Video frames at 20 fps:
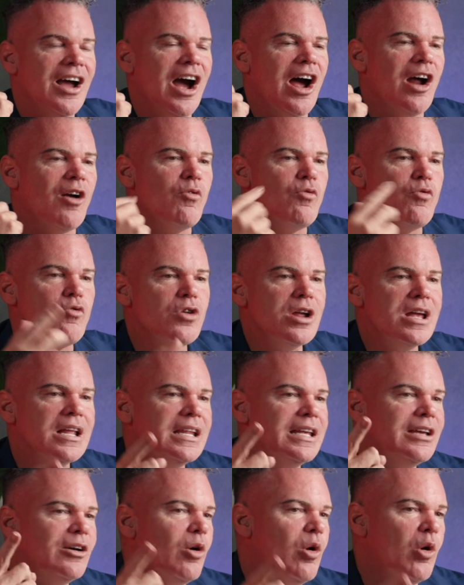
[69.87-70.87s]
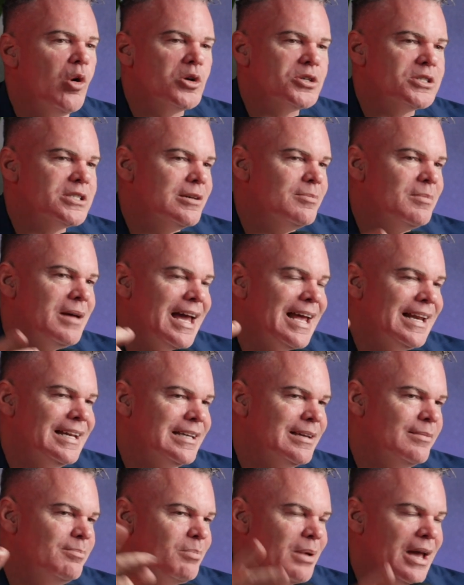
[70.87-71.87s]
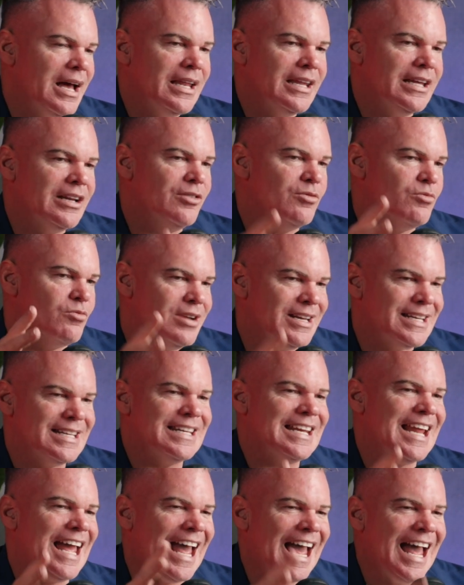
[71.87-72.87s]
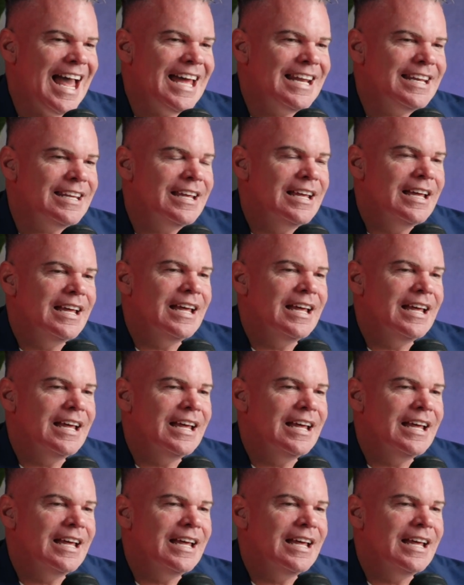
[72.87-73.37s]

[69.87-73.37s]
a really awesome and compelling written ad